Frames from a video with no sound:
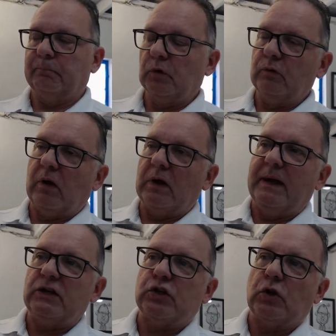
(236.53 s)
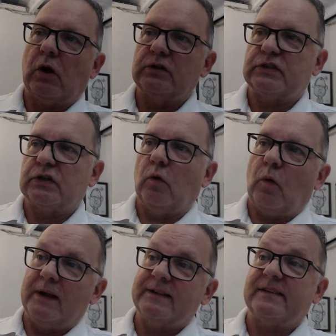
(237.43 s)
We want to make sure also,
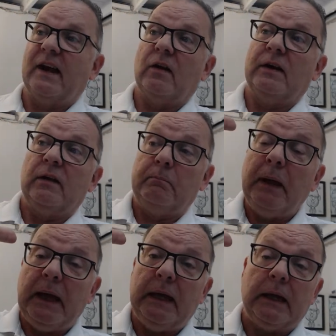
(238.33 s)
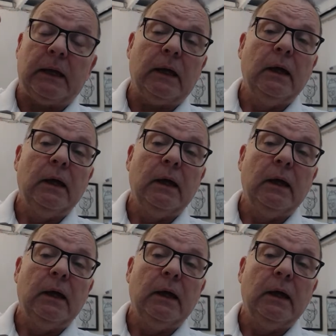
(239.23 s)
once they're in the peak,